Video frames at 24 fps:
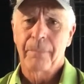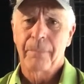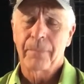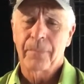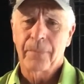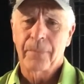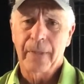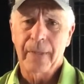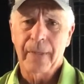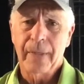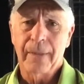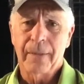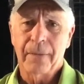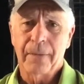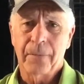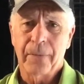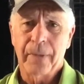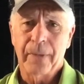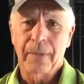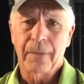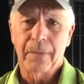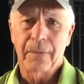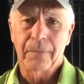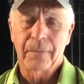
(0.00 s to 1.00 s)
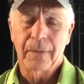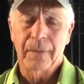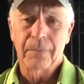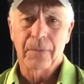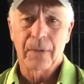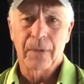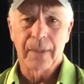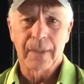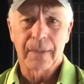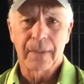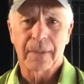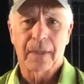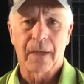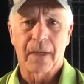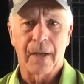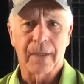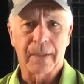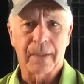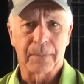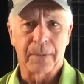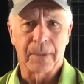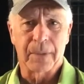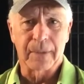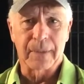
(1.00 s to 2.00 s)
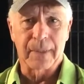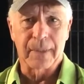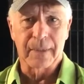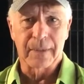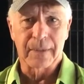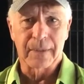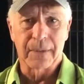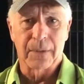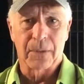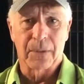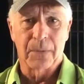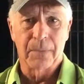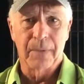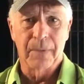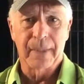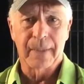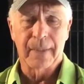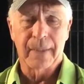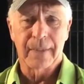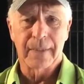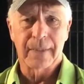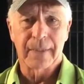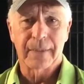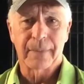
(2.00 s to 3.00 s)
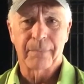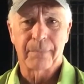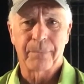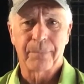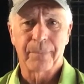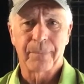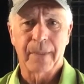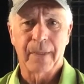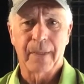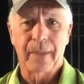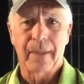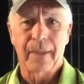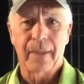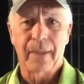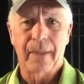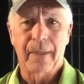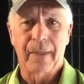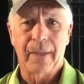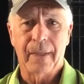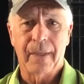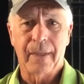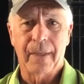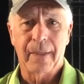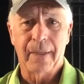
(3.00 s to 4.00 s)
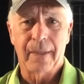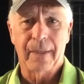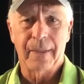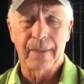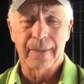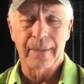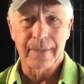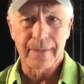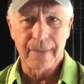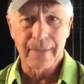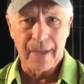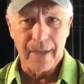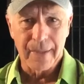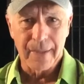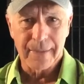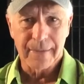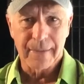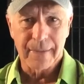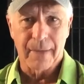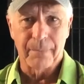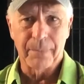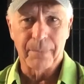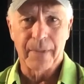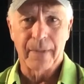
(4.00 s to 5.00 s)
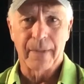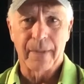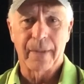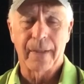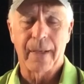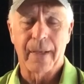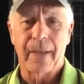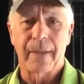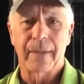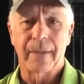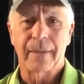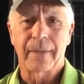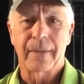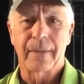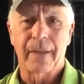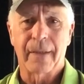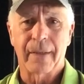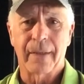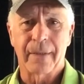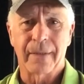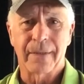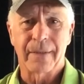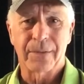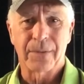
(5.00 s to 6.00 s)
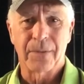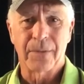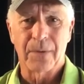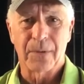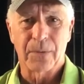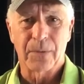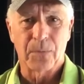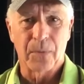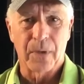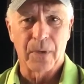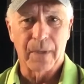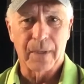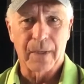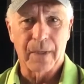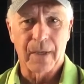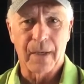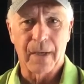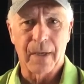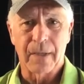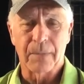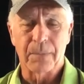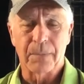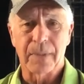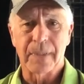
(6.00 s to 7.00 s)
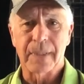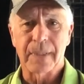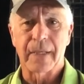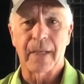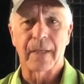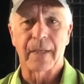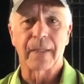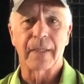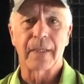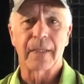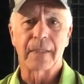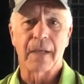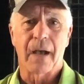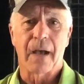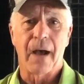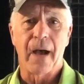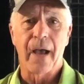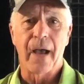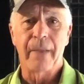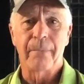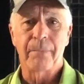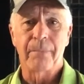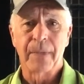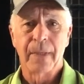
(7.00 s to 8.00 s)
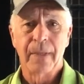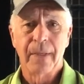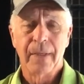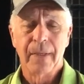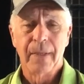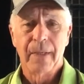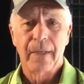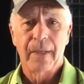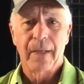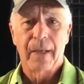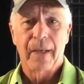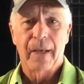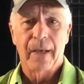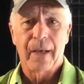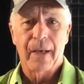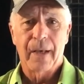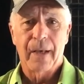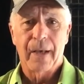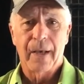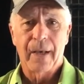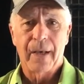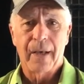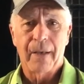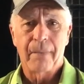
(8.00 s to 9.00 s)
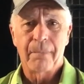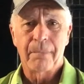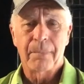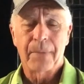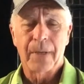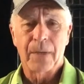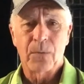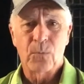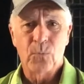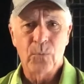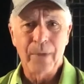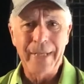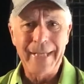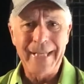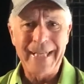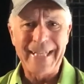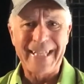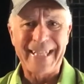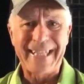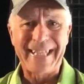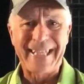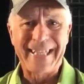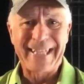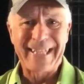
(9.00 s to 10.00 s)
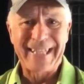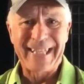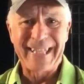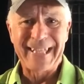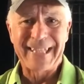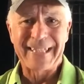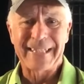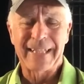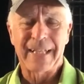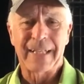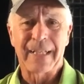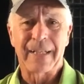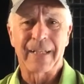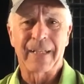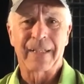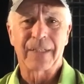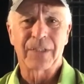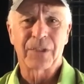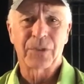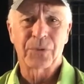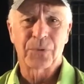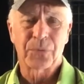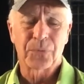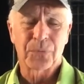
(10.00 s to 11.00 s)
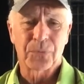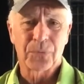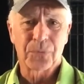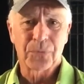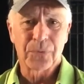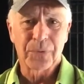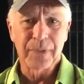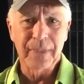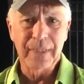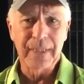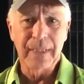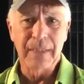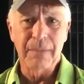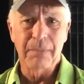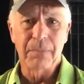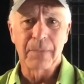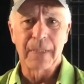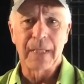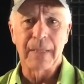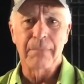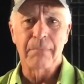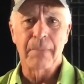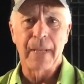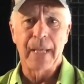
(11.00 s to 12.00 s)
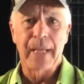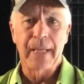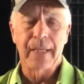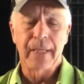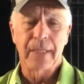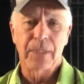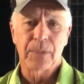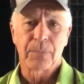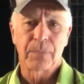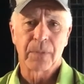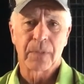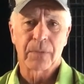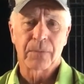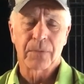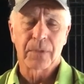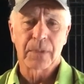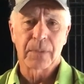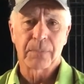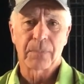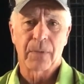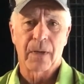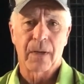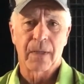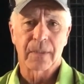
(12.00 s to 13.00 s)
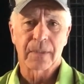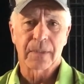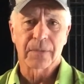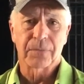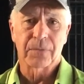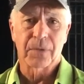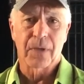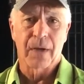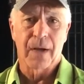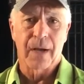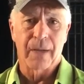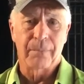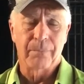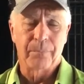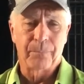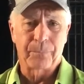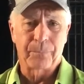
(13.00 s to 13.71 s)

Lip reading: We want to talk about this though, because it's not something that is going to work 100% of the time. But wheat is an extremely management responsive crop.